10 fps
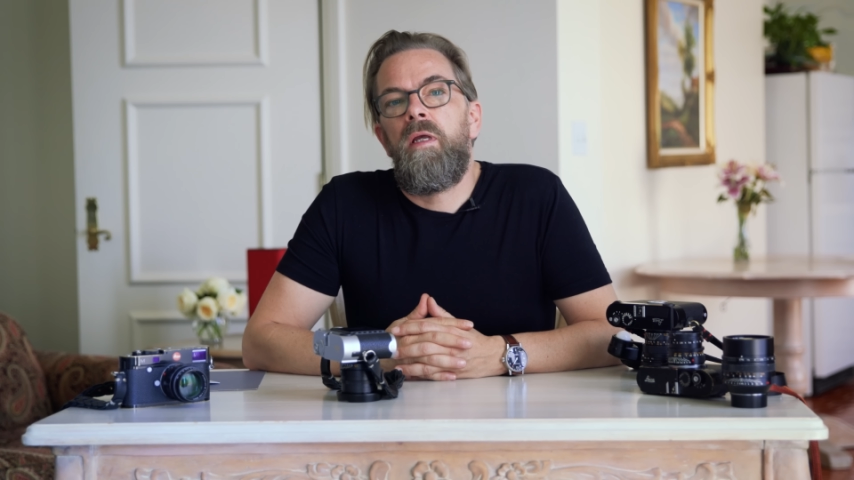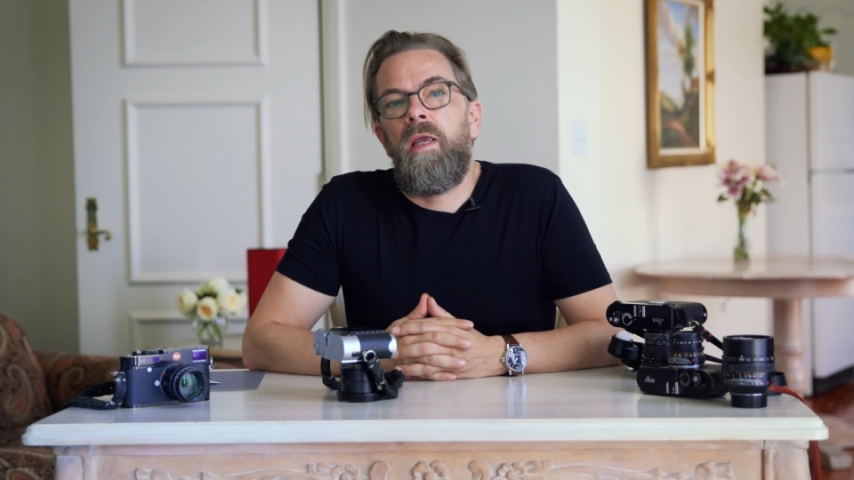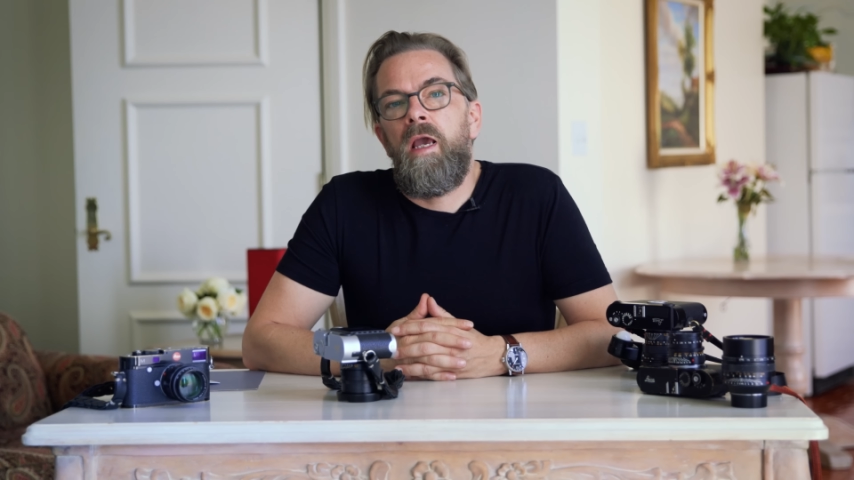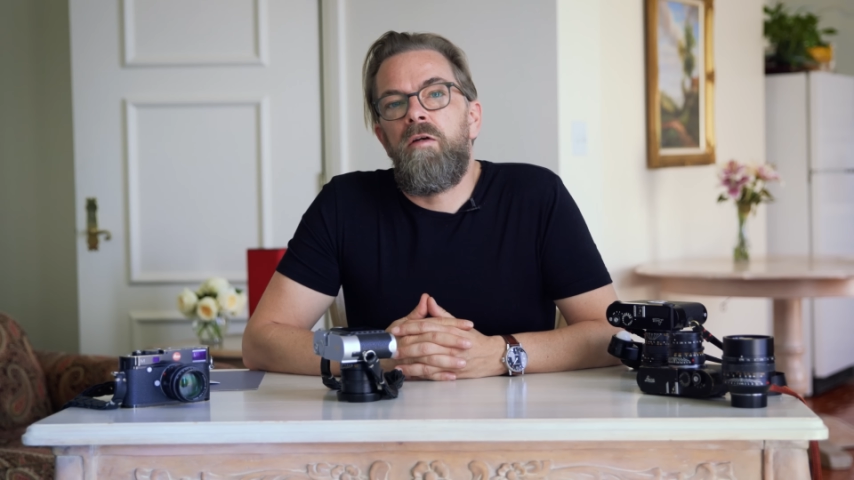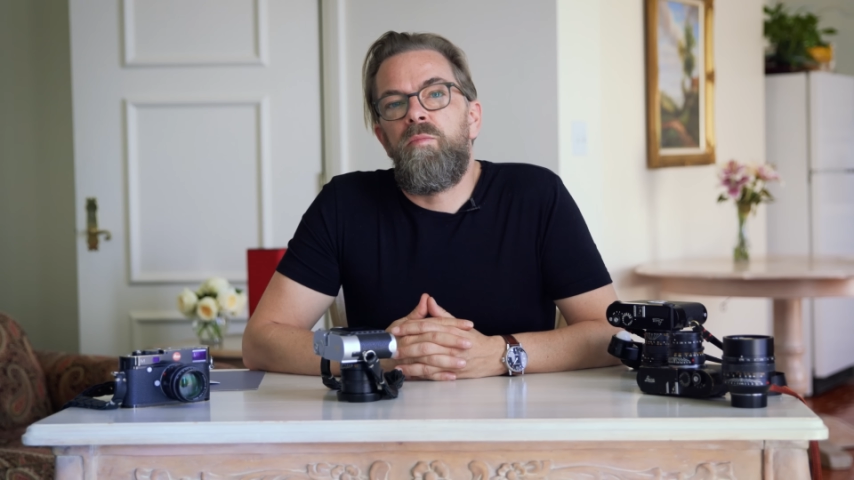
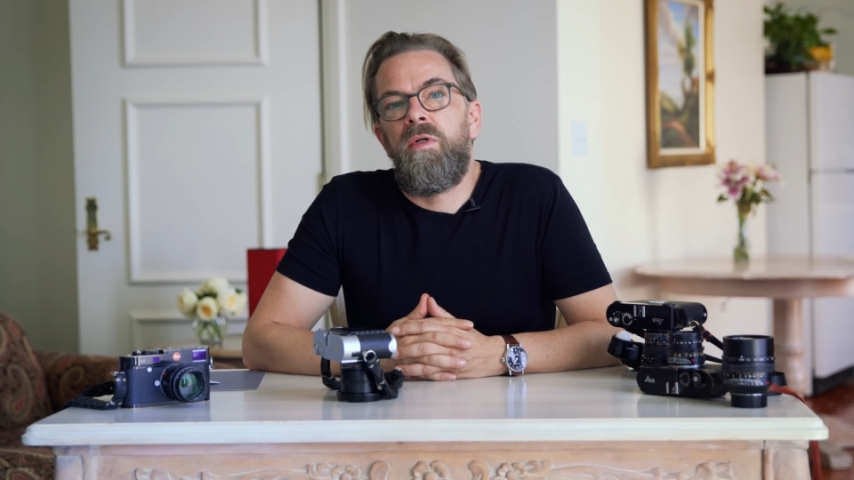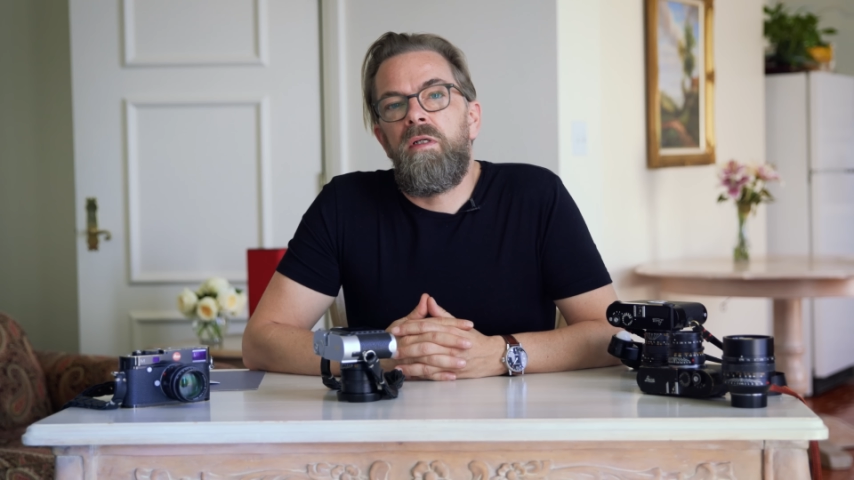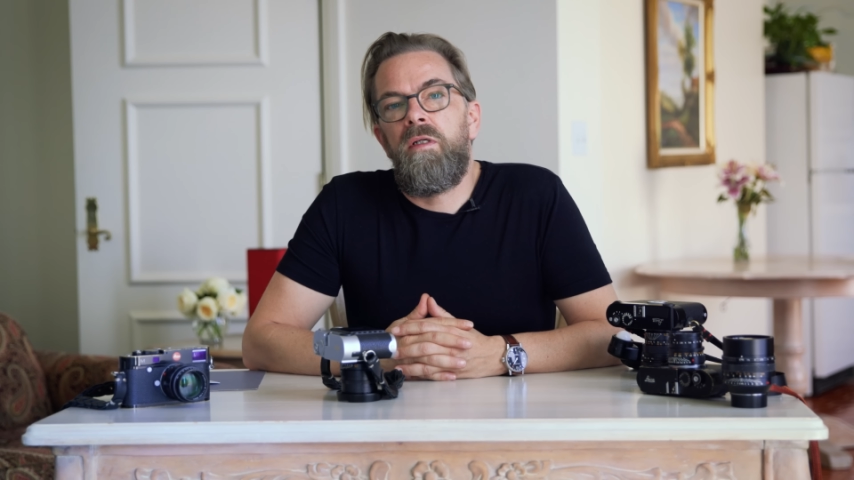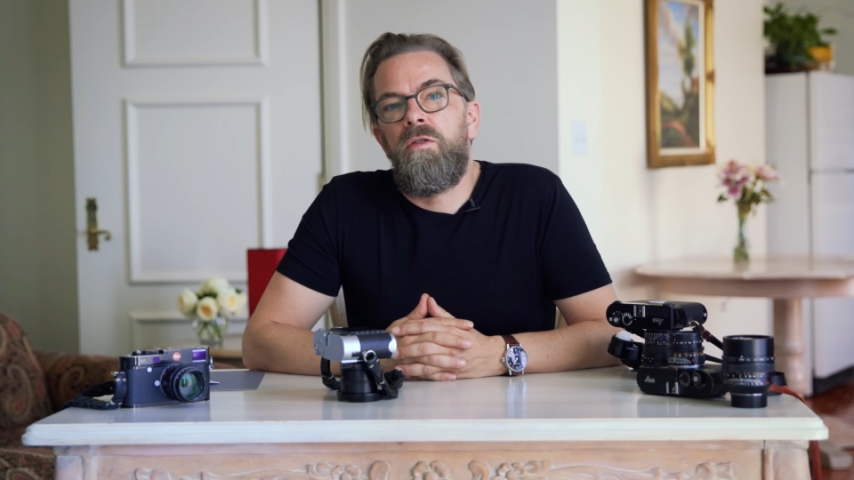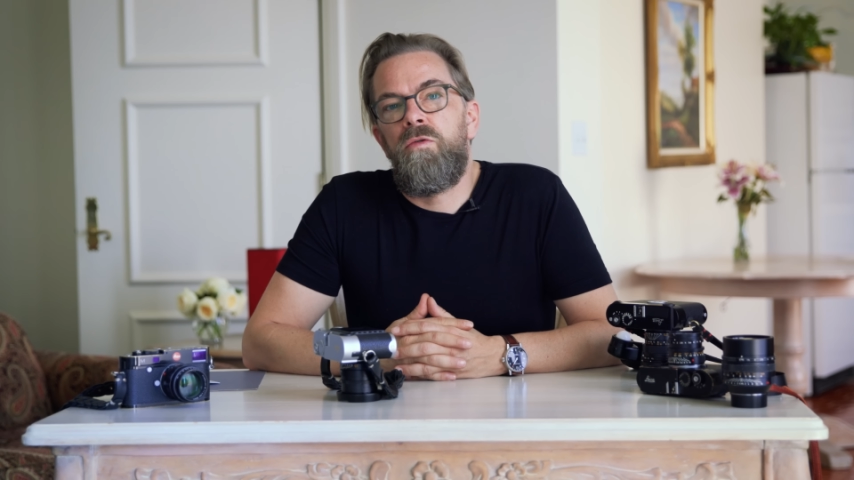
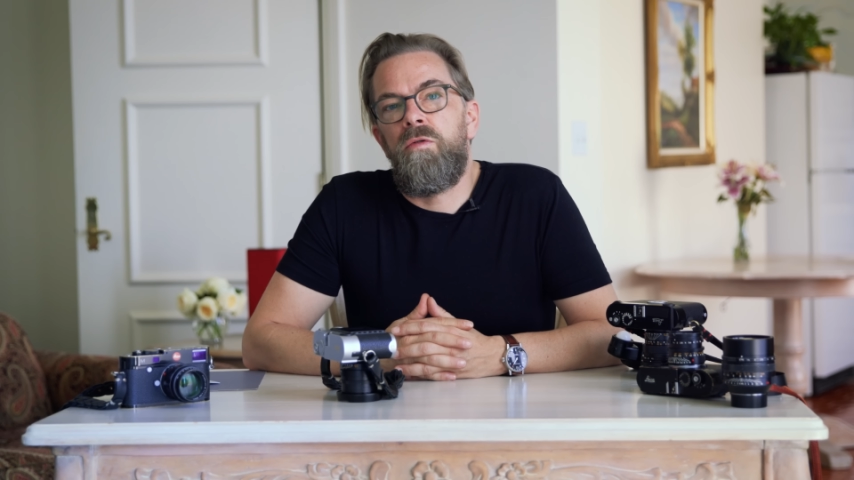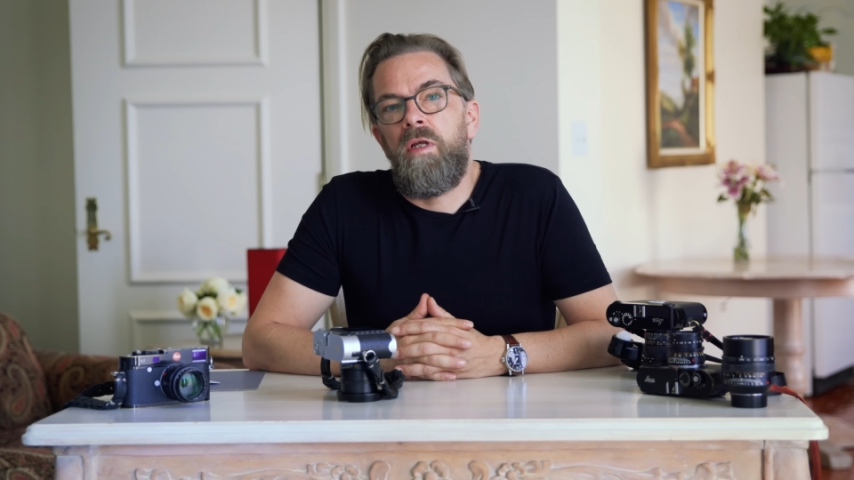calibrated to